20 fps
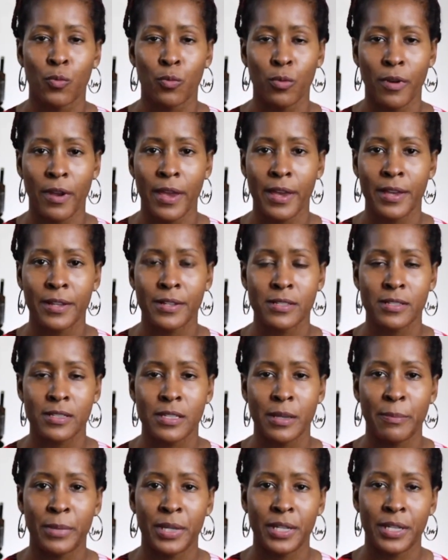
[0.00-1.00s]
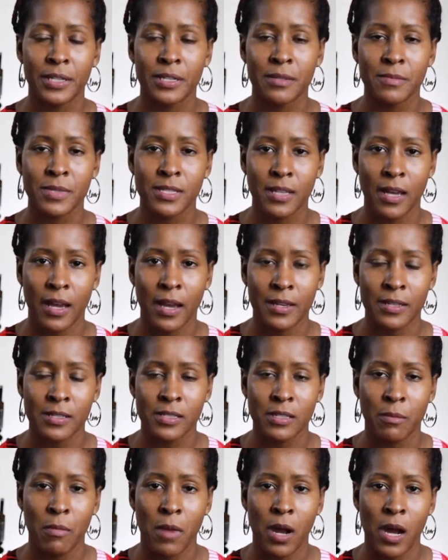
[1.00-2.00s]
red is the medium
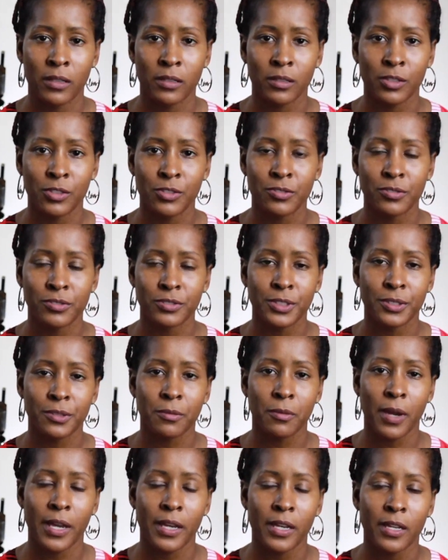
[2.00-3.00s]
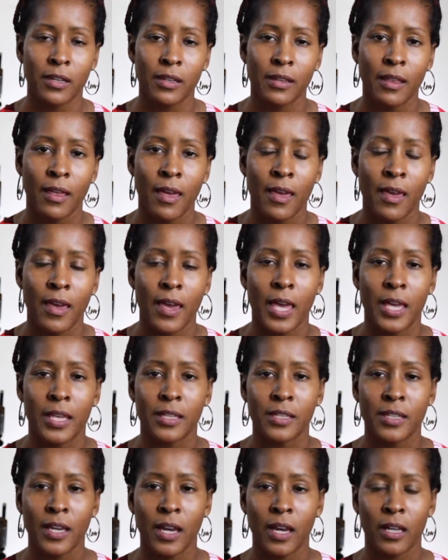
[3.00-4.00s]
size in molecular weight,
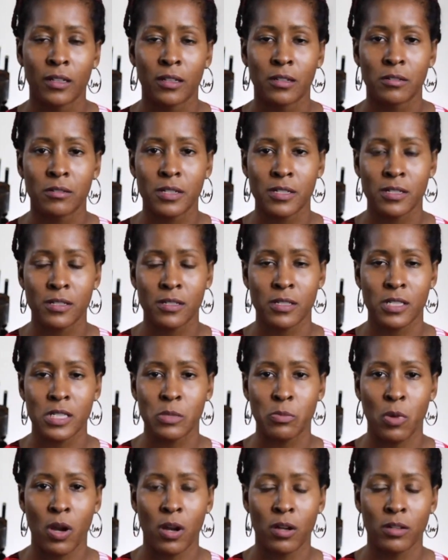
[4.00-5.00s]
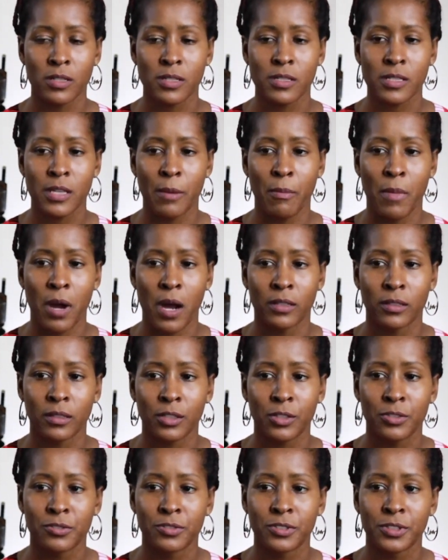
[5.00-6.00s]
and yellow is the smallest in
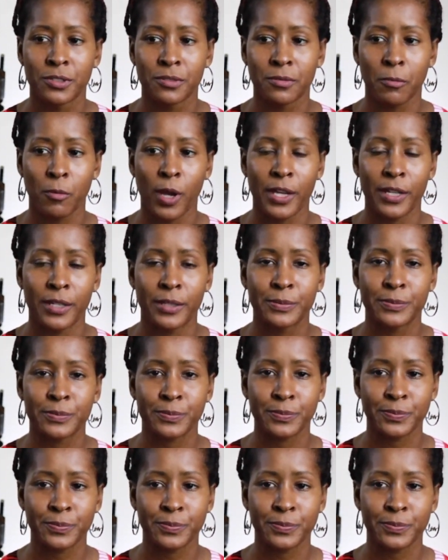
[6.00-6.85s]
molecular weight.